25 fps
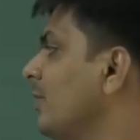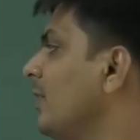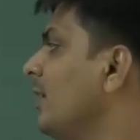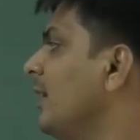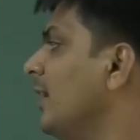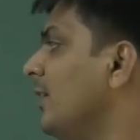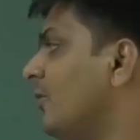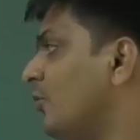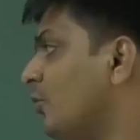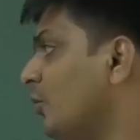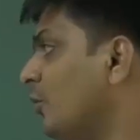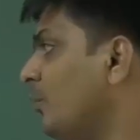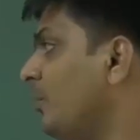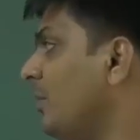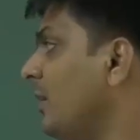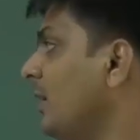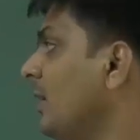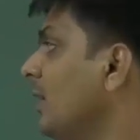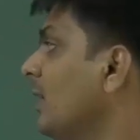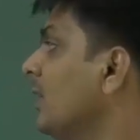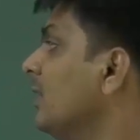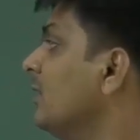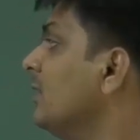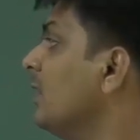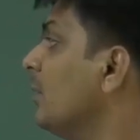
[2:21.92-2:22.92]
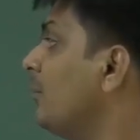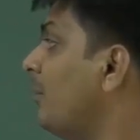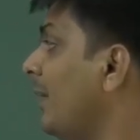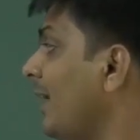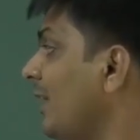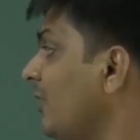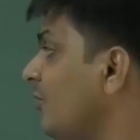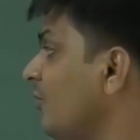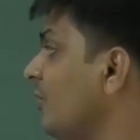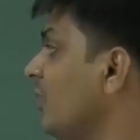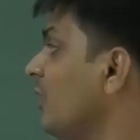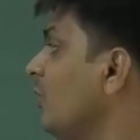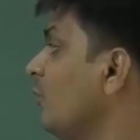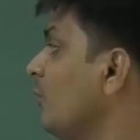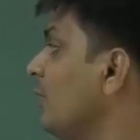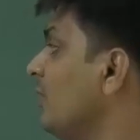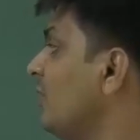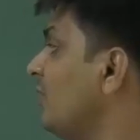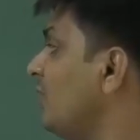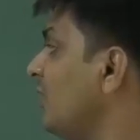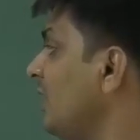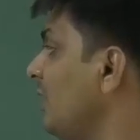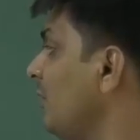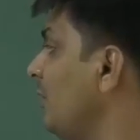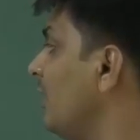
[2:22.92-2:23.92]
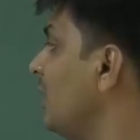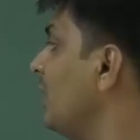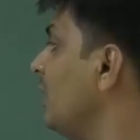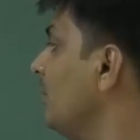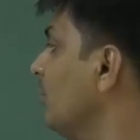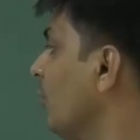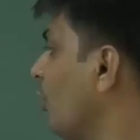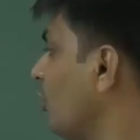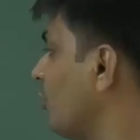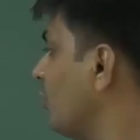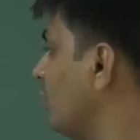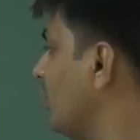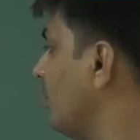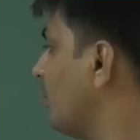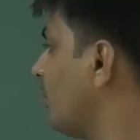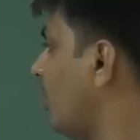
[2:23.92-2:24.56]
It should be the patient with severe emotional